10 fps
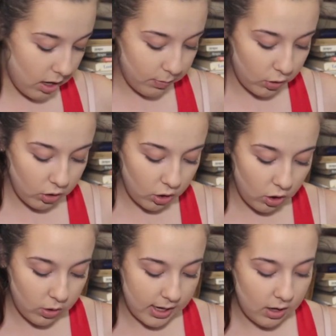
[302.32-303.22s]
then I'm going to
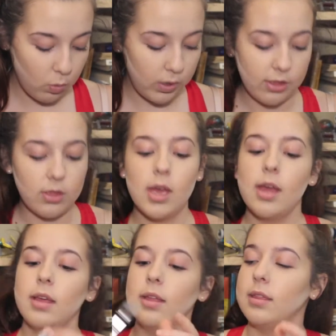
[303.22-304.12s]
go in with
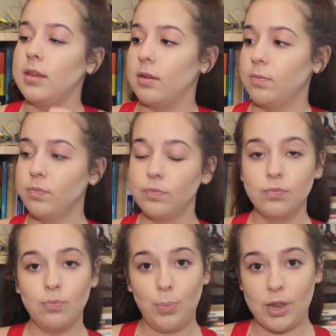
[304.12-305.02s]
the
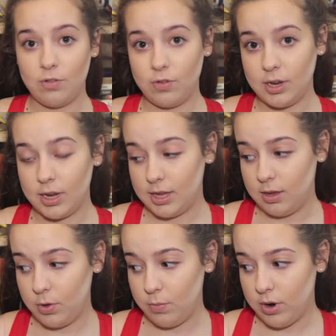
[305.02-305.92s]
Benefit
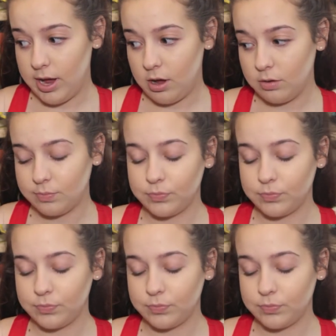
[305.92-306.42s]
Gimme Brow,